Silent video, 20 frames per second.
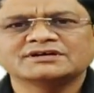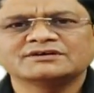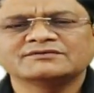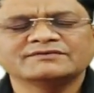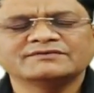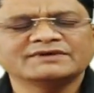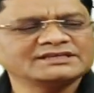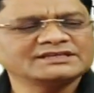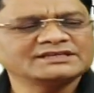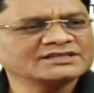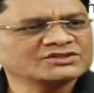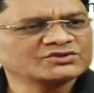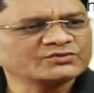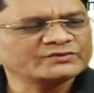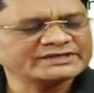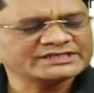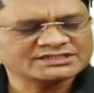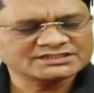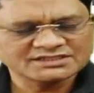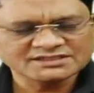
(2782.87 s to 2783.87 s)
various
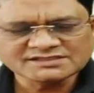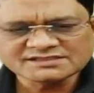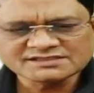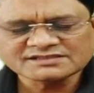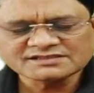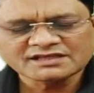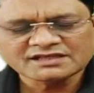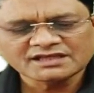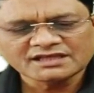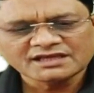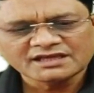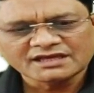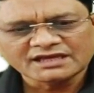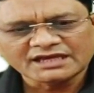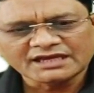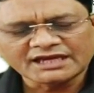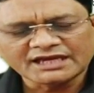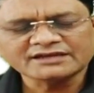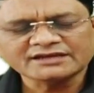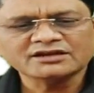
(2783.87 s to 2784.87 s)
questions
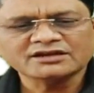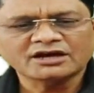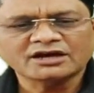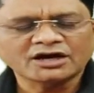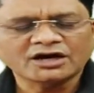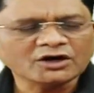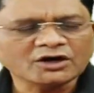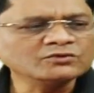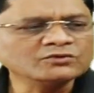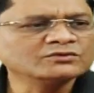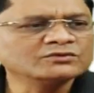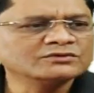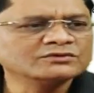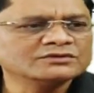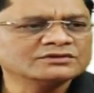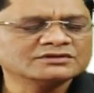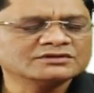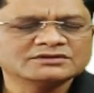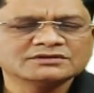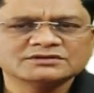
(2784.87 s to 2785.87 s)
and how
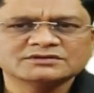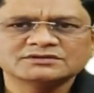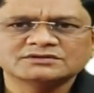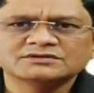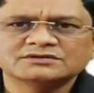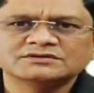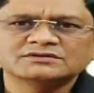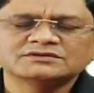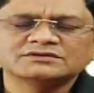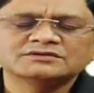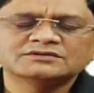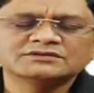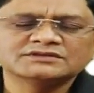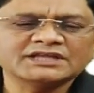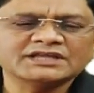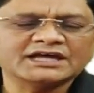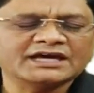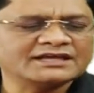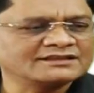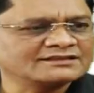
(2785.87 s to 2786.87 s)

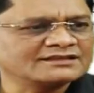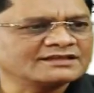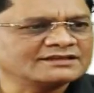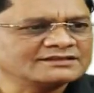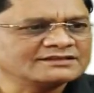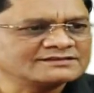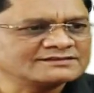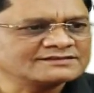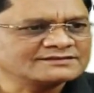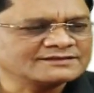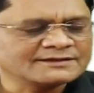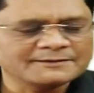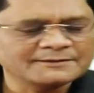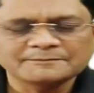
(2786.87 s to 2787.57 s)
the answer is.